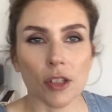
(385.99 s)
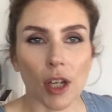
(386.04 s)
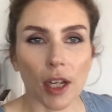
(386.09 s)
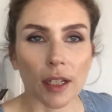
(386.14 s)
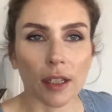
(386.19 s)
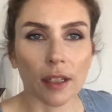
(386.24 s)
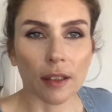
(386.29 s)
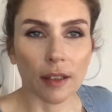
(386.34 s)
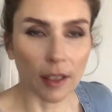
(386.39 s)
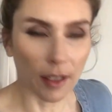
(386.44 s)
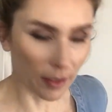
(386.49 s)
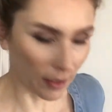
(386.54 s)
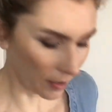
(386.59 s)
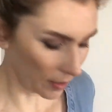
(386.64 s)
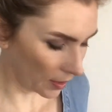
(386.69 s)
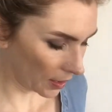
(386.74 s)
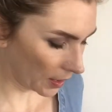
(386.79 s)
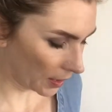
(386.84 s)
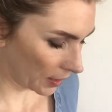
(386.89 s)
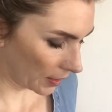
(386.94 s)
jacket the other
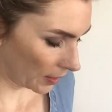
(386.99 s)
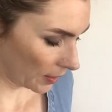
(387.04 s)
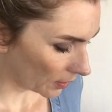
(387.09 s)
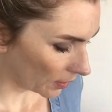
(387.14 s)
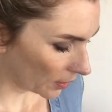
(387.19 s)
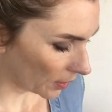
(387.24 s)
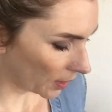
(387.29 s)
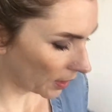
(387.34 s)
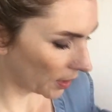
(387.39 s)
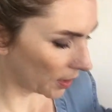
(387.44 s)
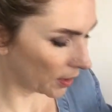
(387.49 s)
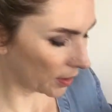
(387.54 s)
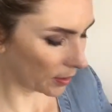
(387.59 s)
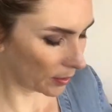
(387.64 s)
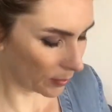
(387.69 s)
day. I